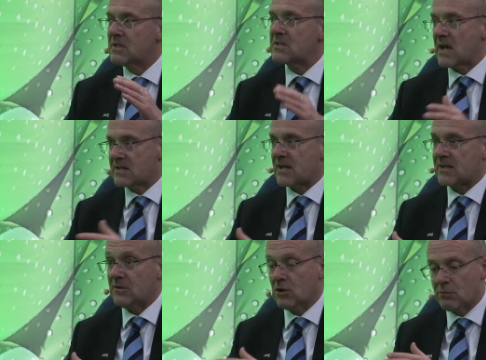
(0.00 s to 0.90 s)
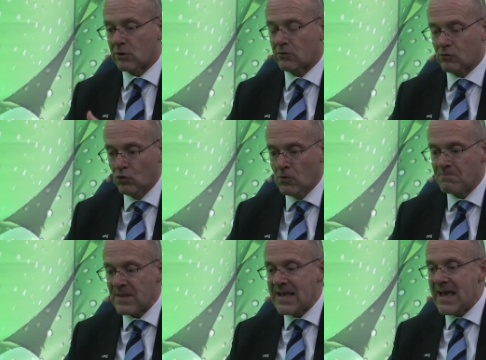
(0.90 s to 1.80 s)
This no. exactly number two.
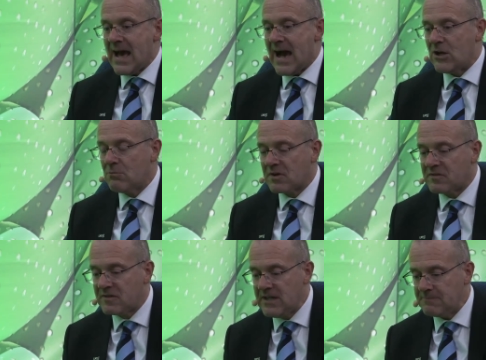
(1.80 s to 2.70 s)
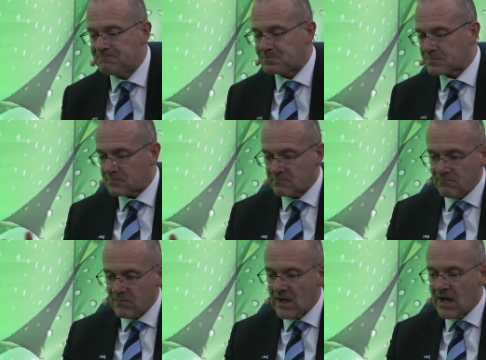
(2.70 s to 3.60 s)
And number three,
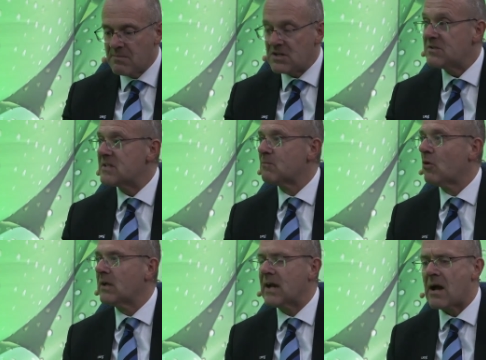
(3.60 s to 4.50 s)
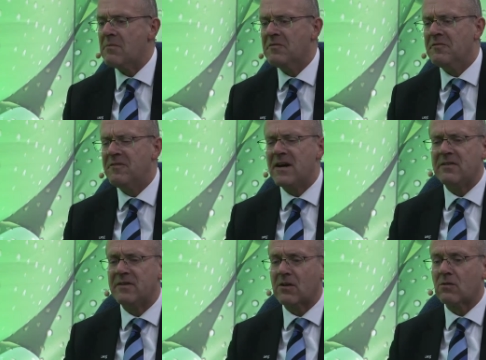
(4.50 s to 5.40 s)
I mentioned this morning, I'm very,
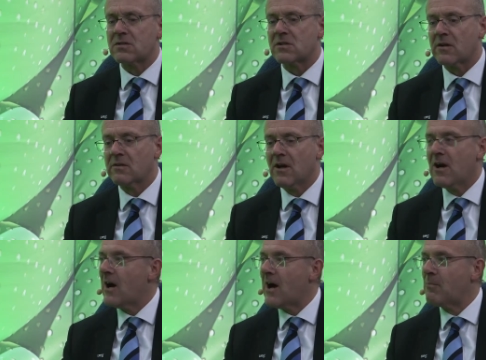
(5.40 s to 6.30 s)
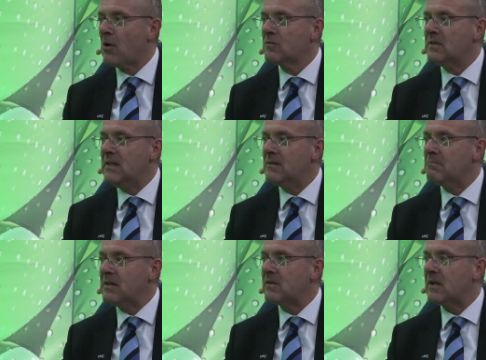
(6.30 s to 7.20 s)
very concerned about the
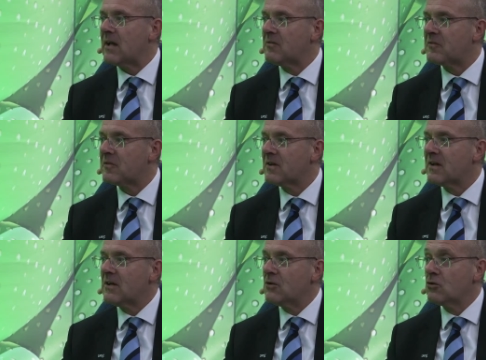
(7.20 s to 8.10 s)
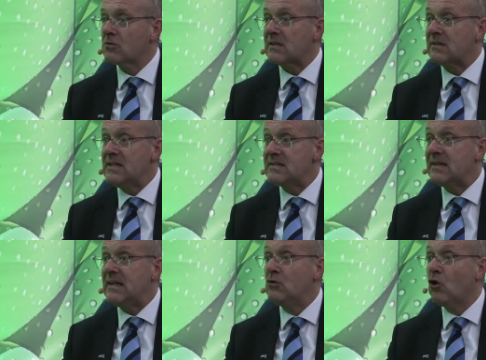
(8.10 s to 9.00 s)
mental health, yeah. not at least
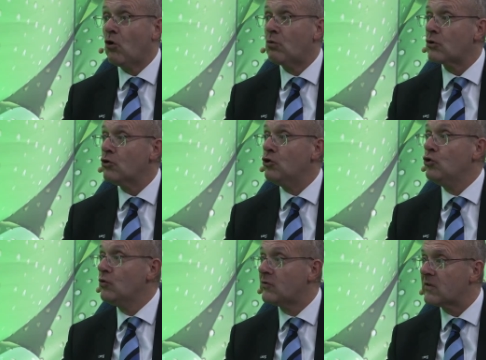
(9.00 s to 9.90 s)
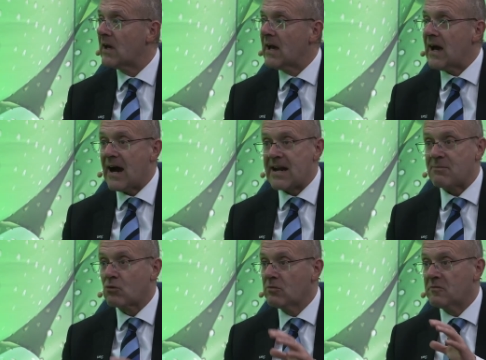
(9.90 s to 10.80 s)
in our youth. And I'm
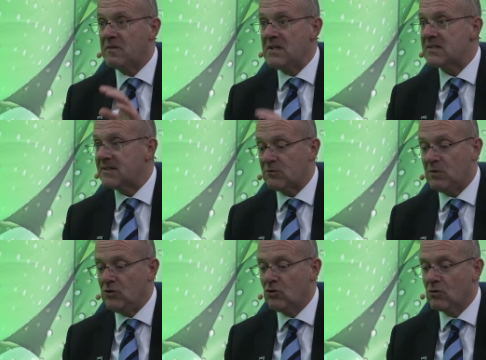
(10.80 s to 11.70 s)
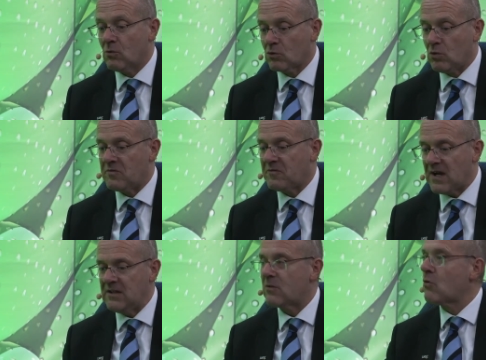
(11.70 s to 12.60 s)
convinced that we, what we
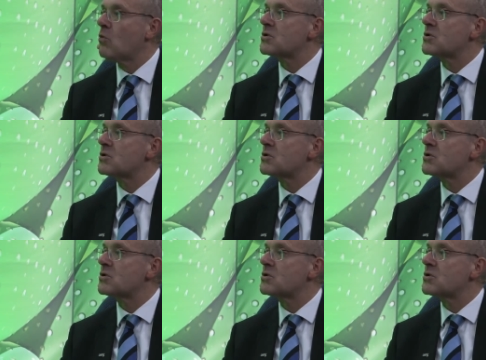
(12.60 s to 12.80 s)
find from our